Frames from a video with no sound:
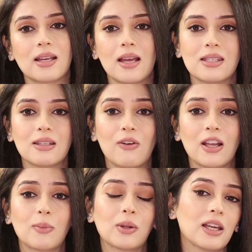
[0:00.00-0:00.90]
sizes
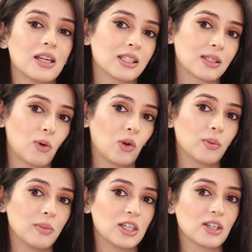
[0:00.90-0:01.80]
available in
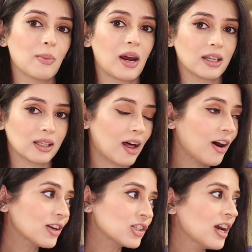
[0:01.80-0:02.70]
small, medium and
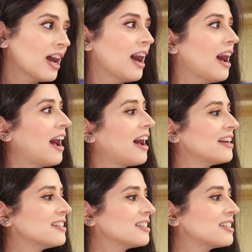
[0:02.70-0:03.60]
large.
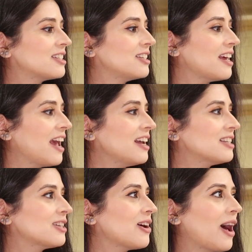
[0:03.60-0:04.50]
And
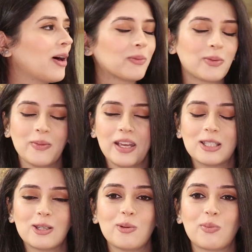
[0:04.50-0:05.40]
today to help
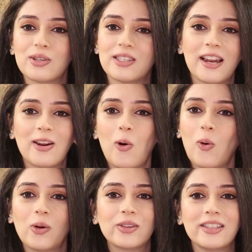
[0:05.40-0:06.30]
me to present
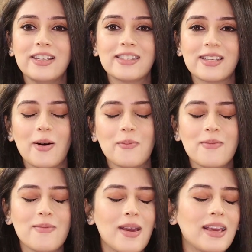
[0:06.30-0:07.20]
all these
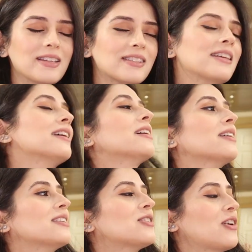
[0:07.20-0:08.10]
amazing
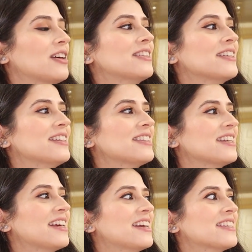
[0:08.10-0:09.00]

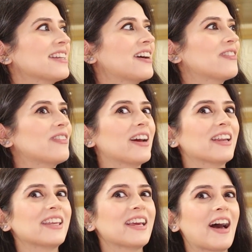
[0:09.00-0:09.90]
dresses is I
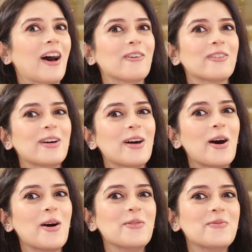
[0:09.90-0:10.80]
finally have
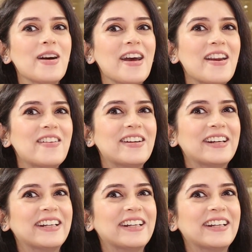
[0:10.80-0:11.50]
Mary